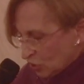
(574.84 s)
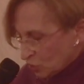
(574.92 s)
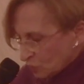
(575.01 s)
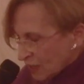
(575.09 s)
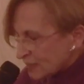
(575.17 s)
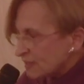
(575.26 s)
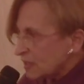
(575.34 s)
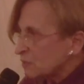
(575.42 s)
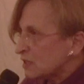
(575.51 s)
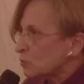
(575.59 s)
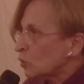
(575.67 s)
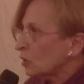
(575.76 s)
To us,
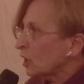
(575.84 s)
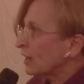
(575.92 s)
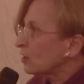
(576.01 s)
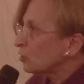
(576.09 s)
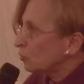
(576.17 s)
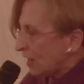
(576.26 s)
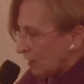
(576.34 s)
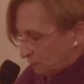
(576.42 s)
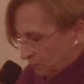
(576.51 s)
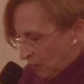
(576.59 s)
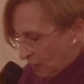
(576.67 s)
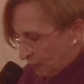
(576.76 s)
he was more like a
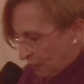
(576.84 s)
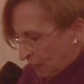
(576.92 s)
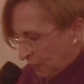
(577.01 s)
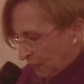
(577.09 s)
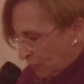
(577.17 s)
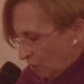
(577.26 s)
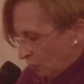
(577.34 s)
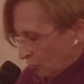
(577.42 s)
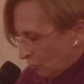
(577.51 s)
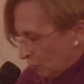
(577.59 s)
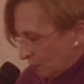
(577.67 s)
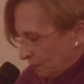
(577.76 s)
grandfather than an
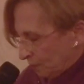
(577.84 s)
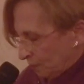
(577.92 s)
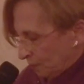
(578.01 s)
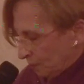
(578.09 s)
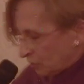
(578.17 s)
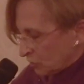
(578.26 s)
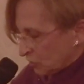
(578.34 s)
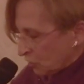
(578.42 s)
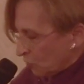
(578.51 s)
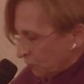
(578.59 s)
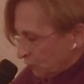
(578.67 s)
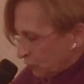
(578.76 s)
uncle. We are
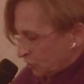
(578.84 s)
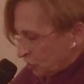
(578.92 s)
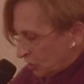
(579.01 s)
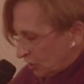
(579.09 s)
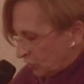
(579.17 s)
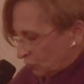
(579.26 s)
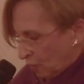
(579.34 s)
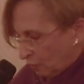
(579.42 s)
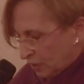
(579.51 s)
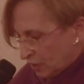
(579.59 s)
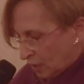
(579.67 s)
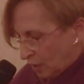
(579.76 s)
so fortunate
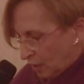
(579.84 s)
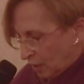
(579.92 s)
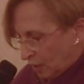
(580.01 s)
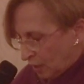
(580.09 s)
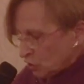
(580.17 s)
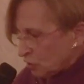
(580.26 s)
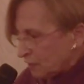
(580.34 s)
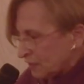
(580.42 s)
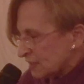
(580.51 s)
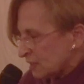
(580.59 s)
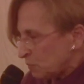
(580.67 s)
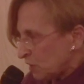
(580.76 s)
growing up to have
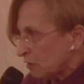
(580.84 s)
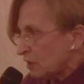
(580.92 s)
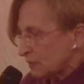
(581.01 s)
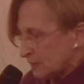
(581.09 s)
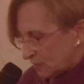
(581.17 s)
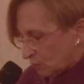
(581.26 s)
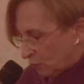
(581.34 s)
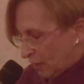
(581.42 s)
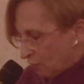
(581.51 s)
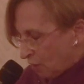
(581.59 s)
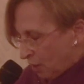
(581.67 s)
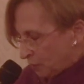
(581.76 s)
experienced the
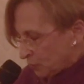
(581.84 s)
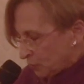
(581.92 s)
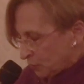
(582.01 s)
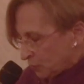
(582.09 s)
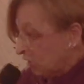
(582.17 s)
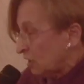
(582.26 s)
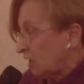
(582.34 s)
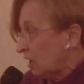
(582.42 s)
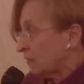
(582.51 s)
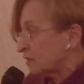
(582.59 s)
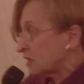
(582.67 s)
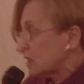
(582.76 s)
rare
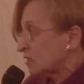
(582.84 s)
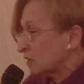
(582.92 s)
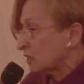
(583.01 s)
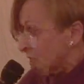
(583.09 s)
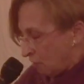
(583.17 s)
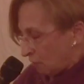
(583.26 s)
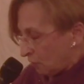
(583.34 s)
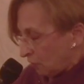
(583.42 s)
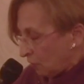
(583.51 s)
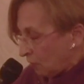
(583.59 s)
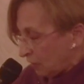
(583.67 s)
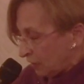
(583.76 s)
opportunity of seeing our
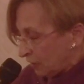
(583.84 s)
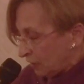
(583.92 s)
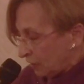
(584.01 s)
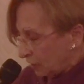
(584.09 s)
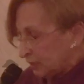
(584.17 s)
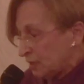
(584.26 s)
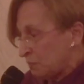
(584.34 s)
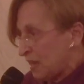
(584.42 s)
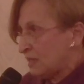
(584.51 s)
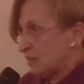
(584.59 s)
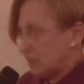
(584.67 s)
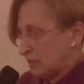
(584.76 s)
uncle on a daily
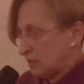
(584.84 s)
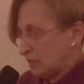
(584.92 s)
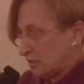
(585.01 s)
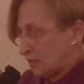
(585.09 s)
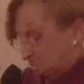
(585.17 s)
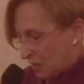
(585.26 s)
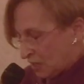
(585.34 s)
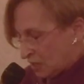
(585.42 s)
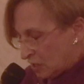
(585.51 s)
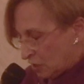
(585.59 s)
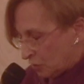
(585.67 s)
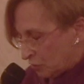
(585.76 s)
basis for so many
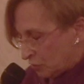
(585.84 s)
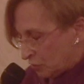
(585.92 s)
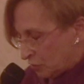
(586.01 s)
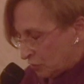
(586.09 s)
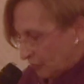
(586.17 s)
years.